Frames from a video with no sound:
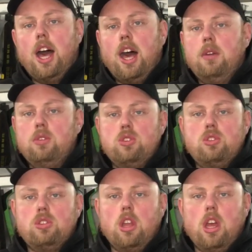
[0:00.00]
I
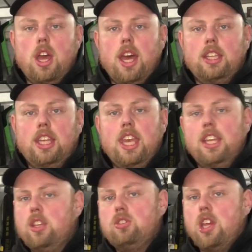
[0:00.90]
had a
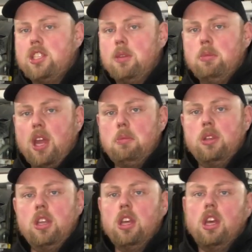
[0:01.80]
keen interest in
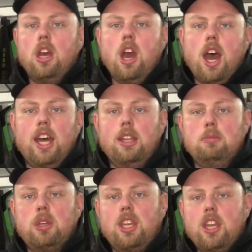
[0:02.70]
prepping, and I'm
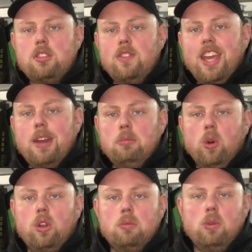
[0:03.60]
progressively getting
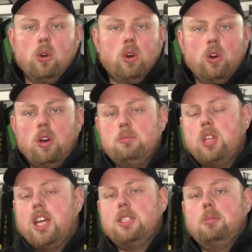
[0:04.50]
more and more. I'm
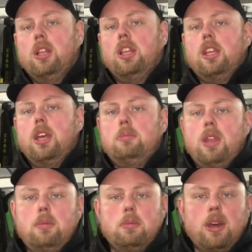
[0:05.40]
trying to build a
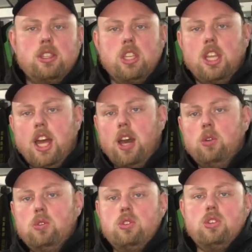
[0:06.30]
prepper pantry in the
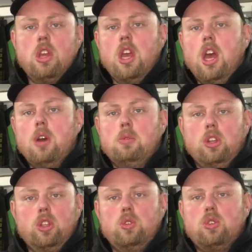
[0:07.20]
house. Want
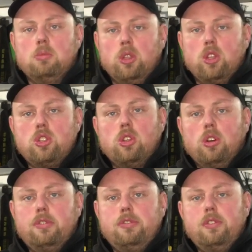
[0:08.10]
to do some other
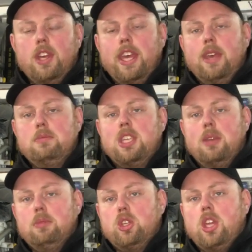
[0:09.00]
stuff,
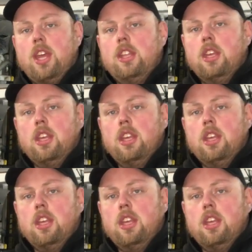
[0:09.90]
turn my shed,